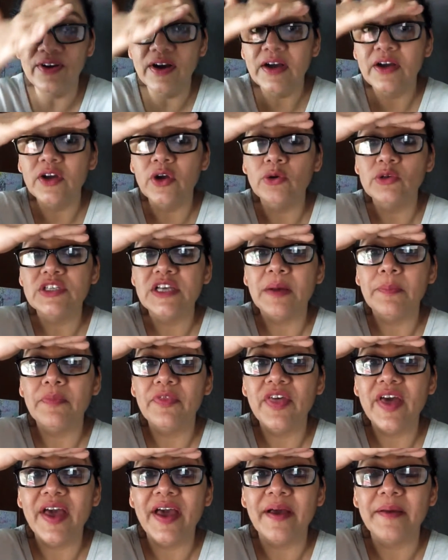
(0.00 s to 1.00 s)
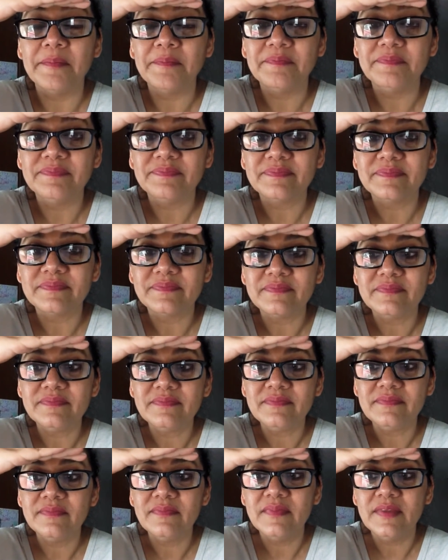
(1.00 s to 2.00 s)
goes up there.
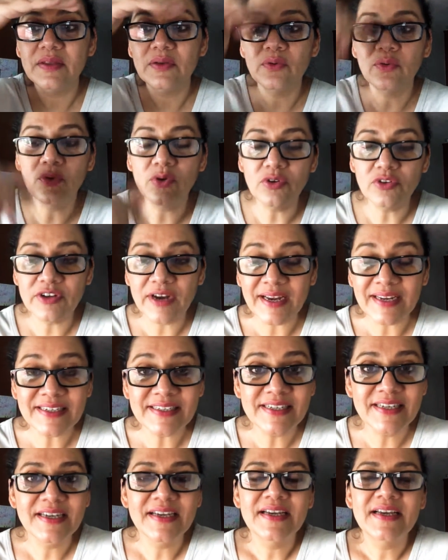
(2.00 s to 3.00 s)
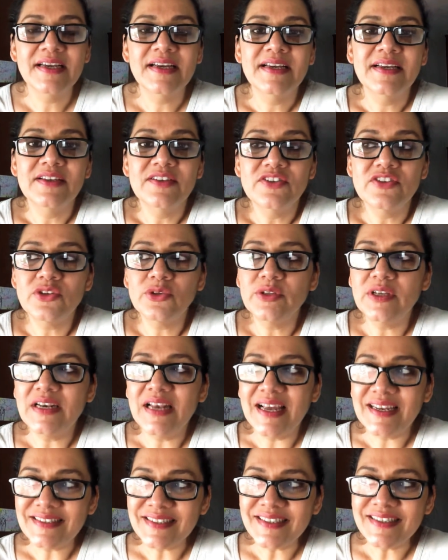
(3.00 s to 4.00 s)
All right? So the
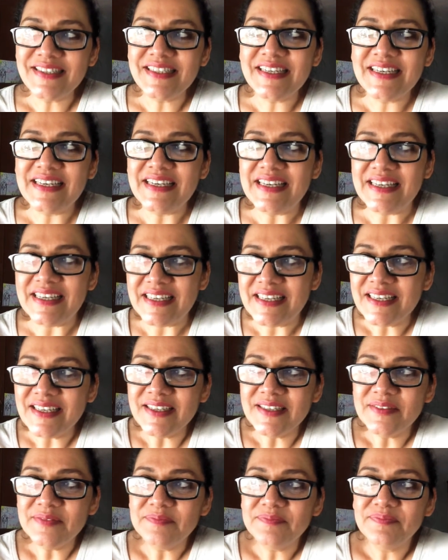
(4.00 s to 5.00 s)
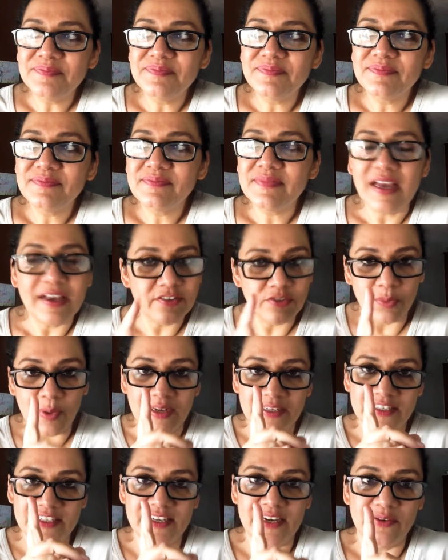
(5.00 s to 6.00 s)
letter T has one
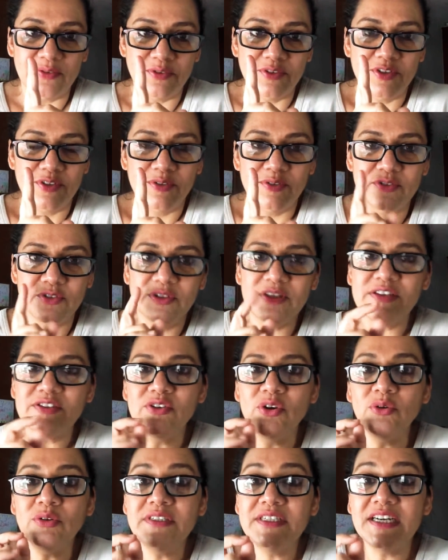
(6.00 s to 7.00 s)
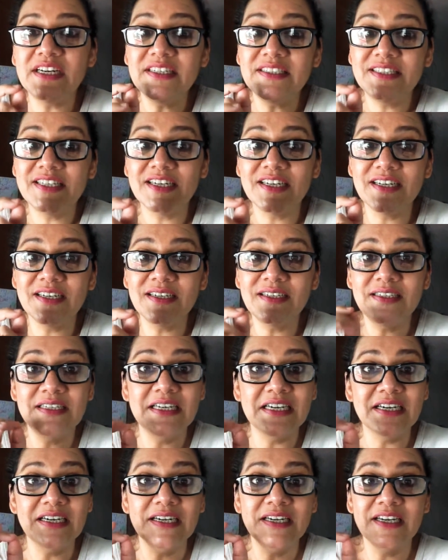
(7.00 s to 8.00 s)
sound. So there's no t, t,
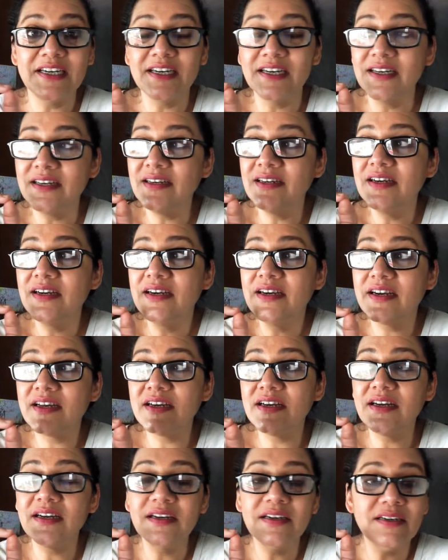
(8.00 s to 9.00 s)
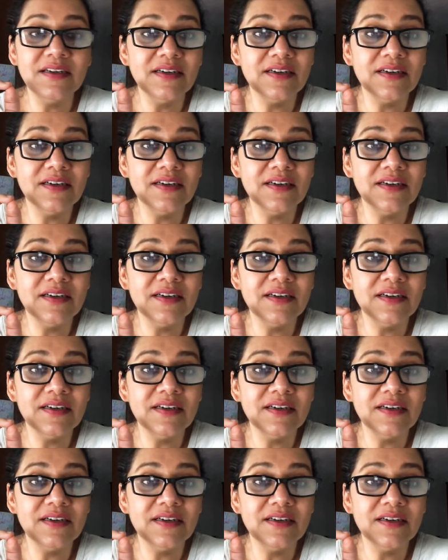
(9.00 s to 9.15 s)
d, d, r,